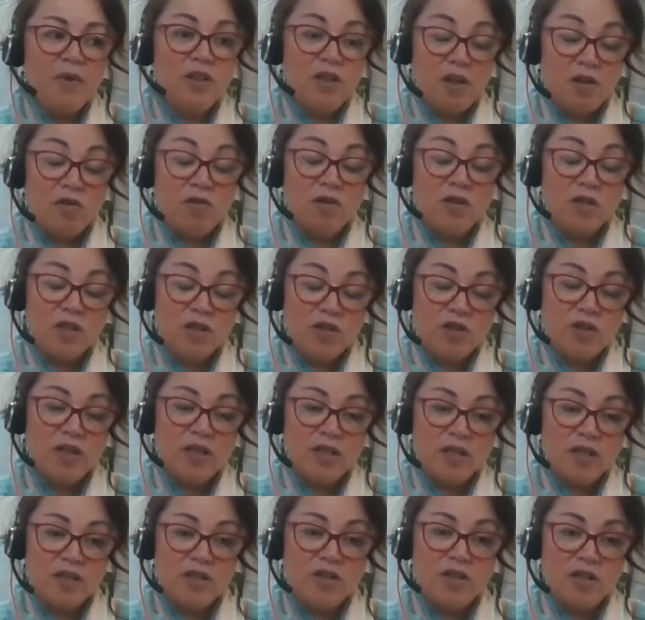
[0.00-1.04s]
across the
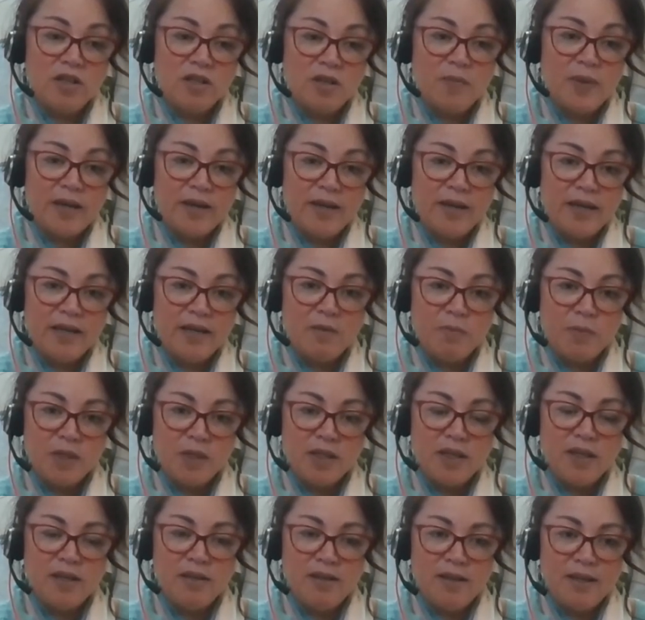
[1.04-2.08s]
trust? It's just about
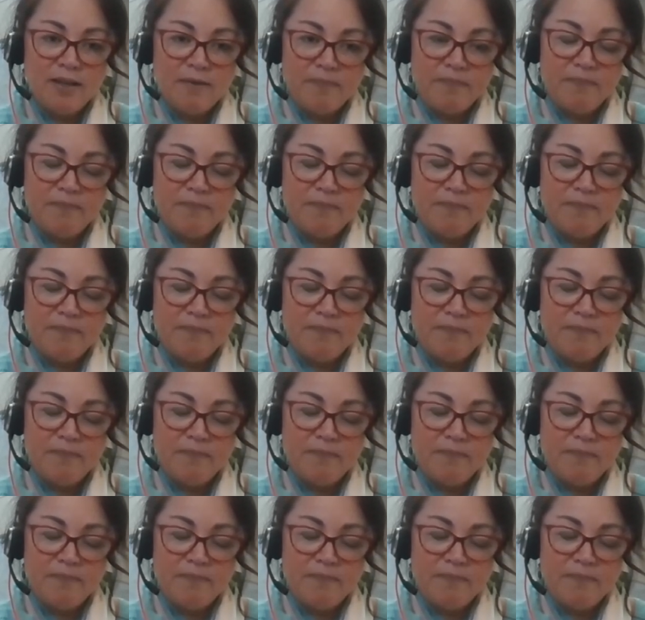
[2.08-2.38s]
80%. Yeah.